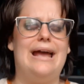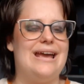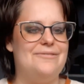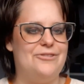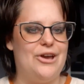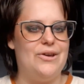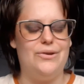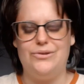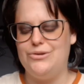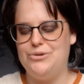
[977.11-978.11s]
If
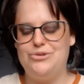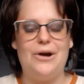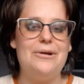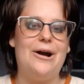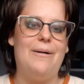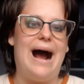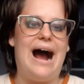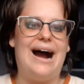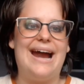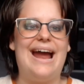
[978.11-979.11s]
you don't know,
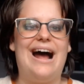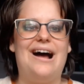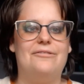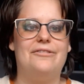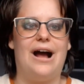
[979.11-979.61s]
I have